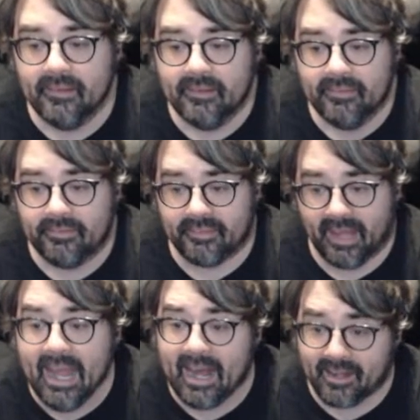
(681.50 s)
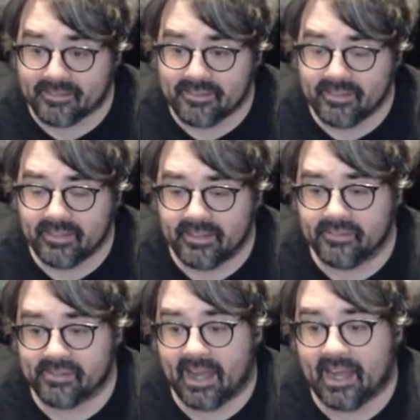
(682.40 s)
That
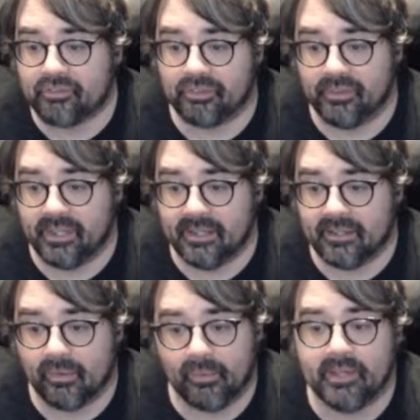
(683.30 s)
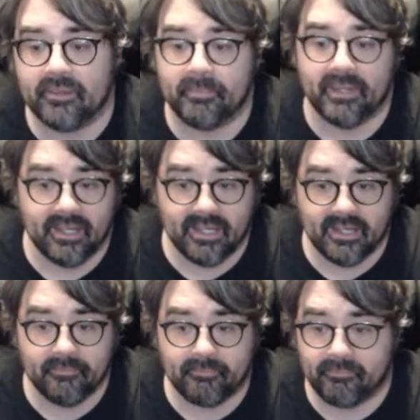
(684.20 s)
is actually going to
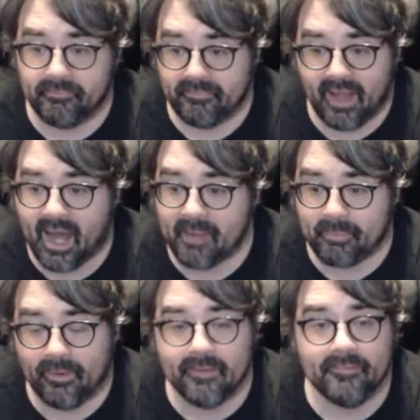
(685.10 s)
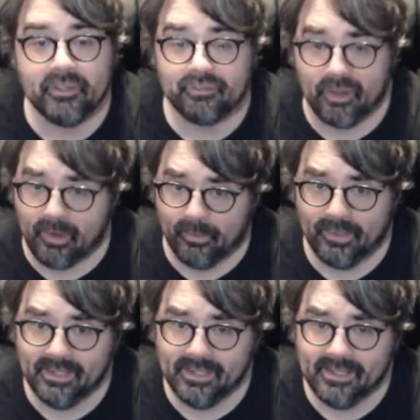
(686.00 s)
be not part of this show.
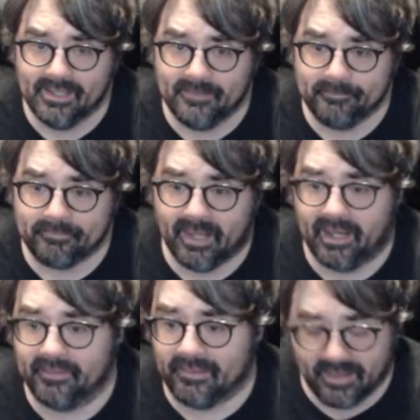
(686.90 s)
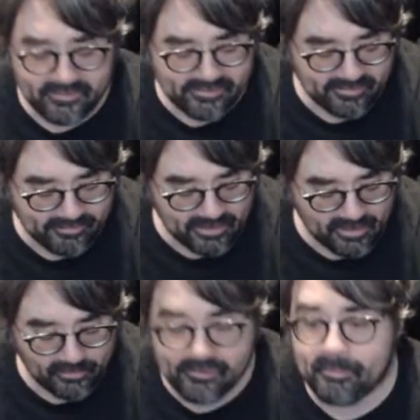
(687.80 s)
Unless it's,
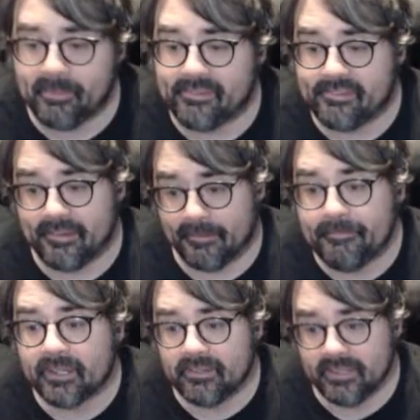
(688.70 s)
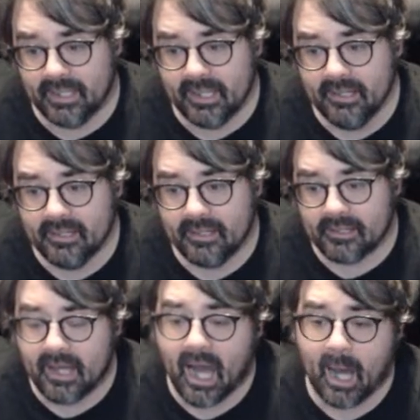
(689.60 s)
specifically
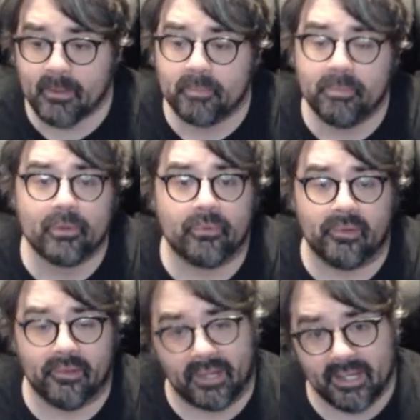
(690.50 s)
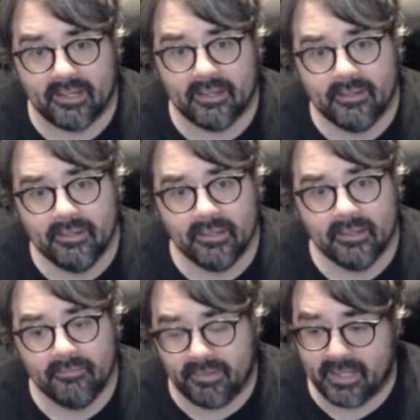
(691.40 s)
comic book related
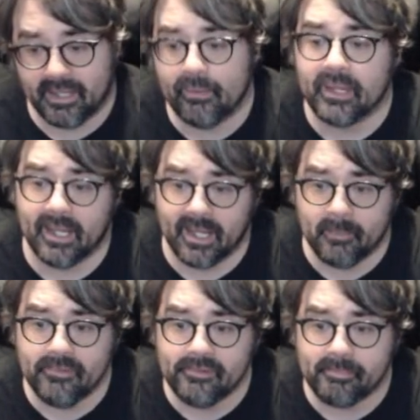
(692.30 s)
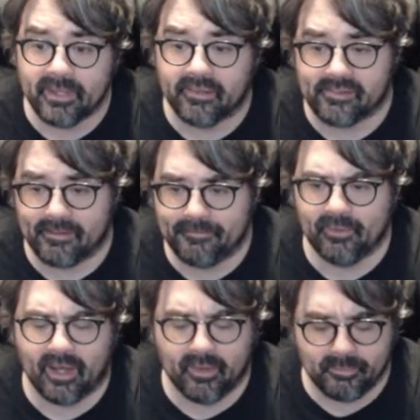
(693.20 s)
video games, because I feel
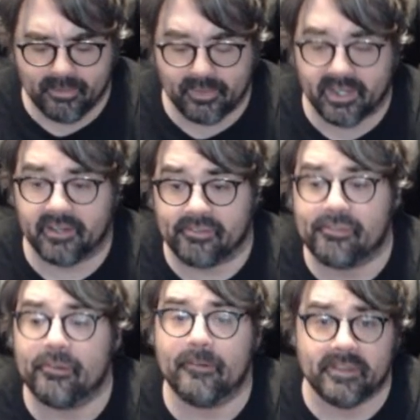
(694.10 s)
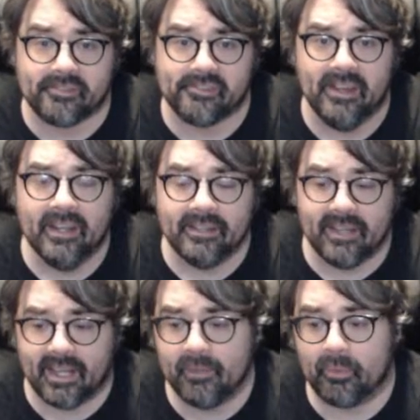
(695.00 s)
I would be doing a disservice to
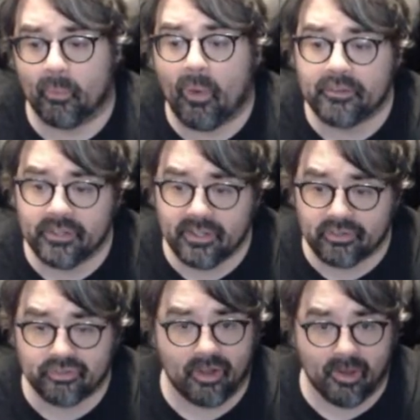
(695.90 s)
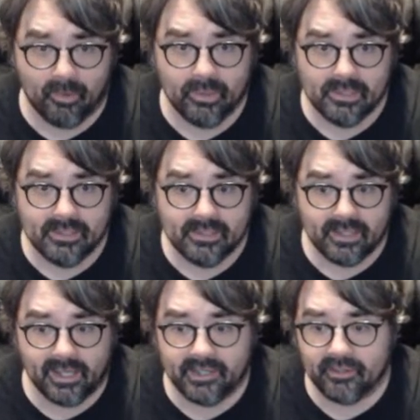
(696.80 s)
anyone watching this show
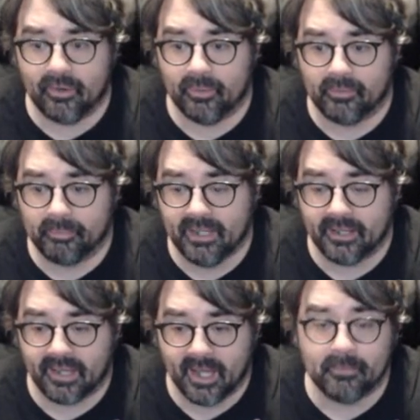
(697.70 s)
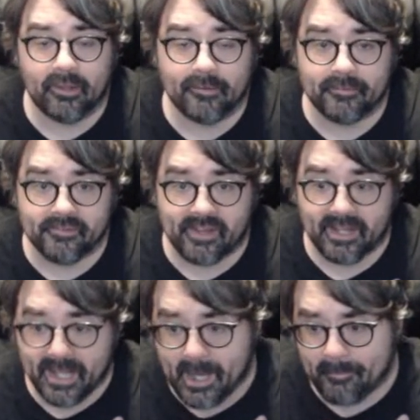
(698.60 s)
and, being a game lover as I
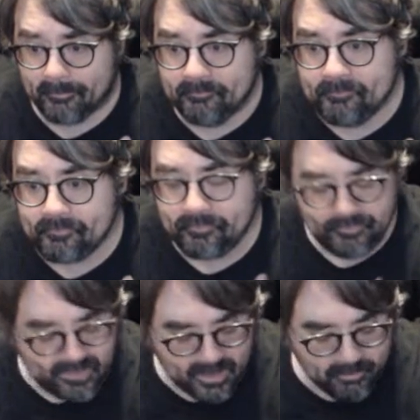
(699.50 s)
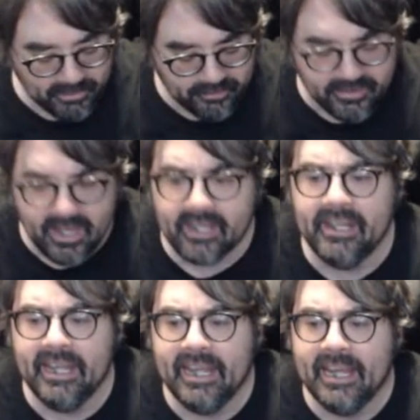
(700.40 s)
am. But you're not going
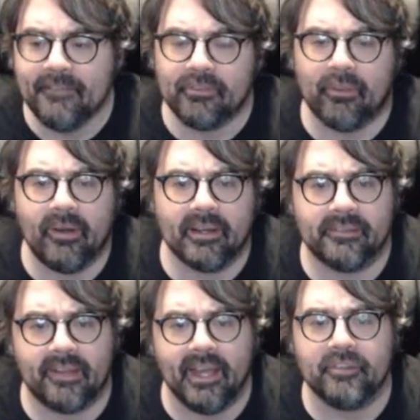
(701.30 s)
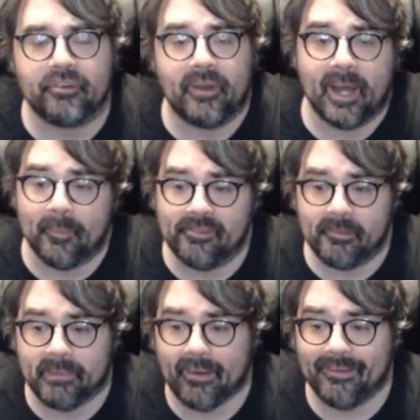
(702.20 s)
to have long diatribes
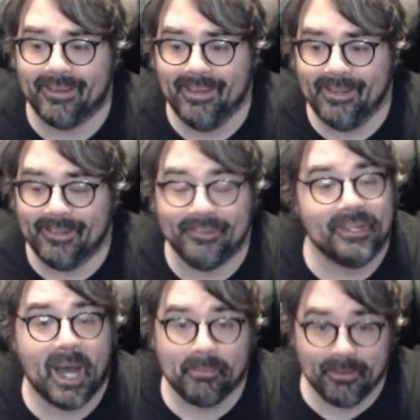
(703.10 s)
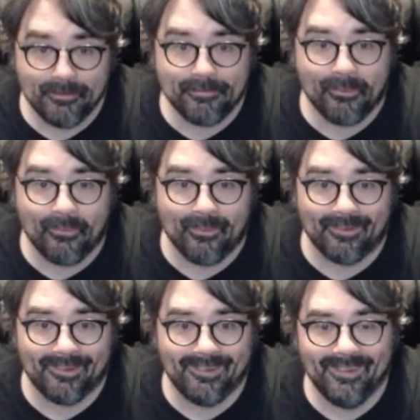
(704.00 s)
about Diablo
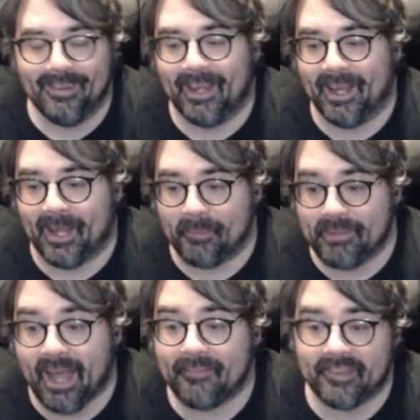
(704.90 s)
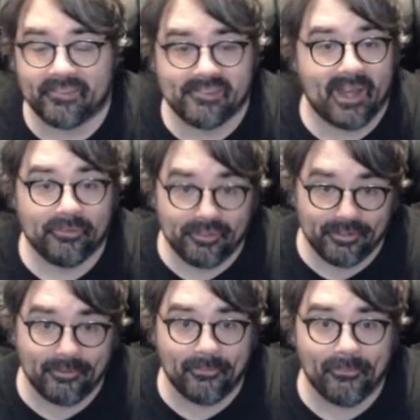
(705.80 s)
4 and Path of Exile
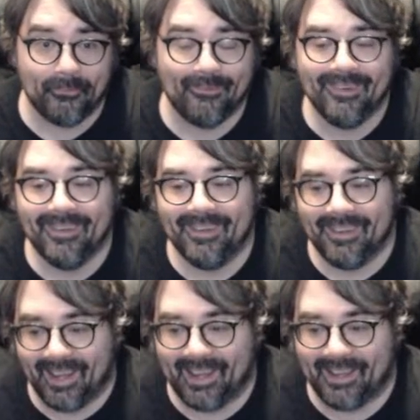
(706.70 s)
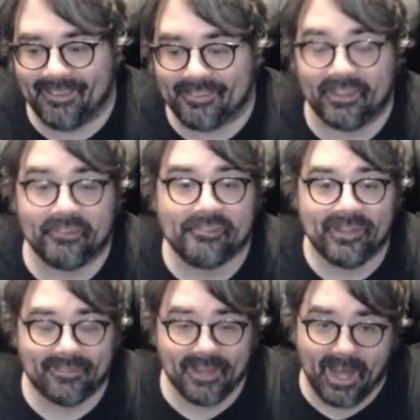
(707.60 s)
2 and things
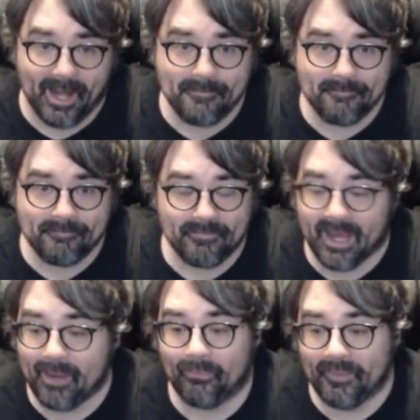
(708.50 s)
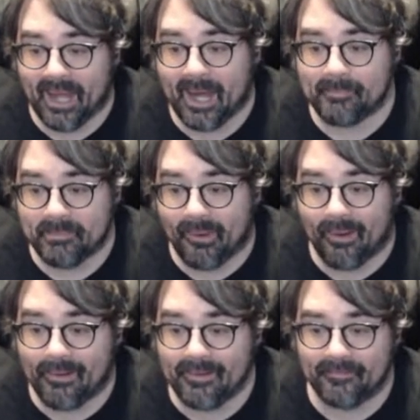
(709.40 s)
like that. That will not be
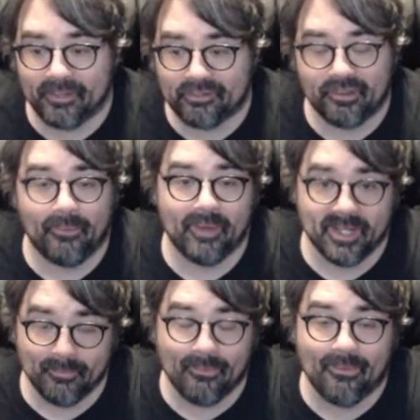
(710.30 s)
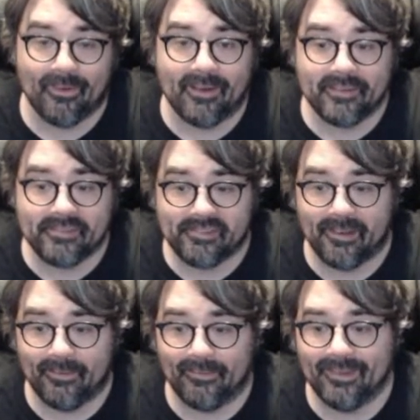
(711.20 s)
part of this show anymore. So,